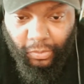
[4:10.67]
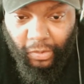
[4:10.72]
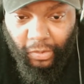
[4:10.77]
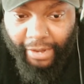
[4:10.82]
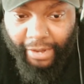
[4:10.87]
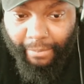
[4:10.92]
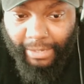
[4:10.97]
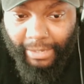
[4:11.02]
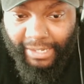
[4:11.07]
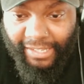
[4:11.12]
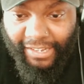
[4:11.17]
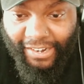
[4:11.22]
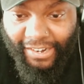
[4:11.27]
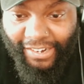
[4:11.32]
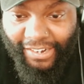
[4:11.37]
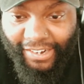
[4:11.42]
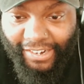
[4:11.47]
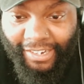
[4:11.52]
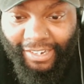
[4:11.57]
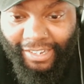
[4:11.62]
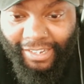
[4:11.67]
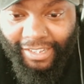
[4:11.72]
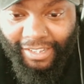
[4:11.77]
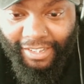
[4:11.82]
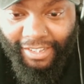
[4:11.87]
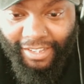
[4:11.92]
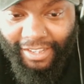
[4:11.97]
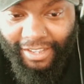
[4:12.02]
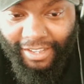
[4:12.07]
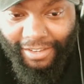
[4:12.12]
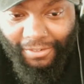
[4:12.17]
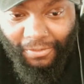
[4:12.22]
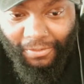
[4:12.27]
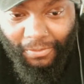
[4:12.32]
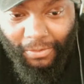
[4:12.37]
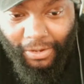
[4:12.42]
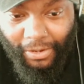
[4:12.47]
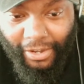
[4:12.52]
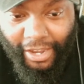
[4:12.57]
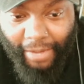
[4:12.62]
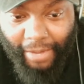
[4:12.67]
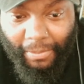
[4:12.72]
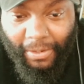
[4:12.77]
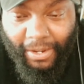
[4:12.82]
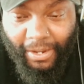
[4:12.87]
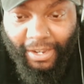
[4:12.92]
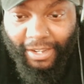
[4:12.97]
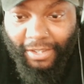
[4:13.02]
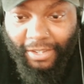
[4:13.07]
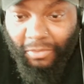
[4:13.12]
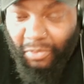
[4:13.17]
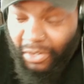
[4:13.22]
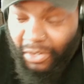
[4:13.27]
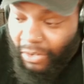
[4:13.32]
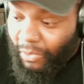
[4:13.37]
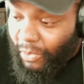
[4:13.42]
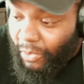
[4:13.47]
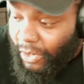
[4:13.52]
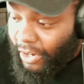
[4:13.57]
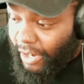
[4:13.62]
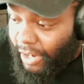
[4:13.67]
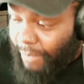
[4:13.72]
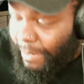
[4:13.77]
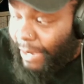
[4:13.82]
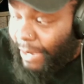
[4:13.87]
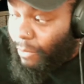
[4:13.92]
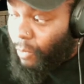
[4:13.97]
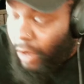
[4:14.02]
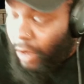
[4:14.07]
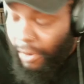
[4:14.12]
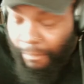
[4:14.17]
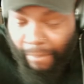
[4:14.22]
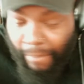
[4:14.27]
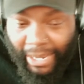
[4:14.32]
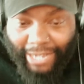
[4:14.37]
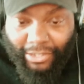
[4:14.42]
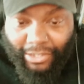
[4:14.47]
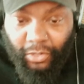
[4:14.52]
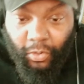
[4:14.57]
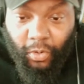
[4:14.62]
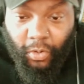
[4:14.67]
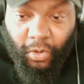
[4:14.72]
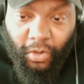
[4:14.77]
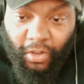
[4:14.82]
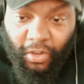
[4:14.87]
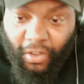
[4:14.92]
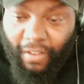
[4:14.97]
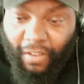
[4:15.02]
it be starting, where neighborhoods where it be one big school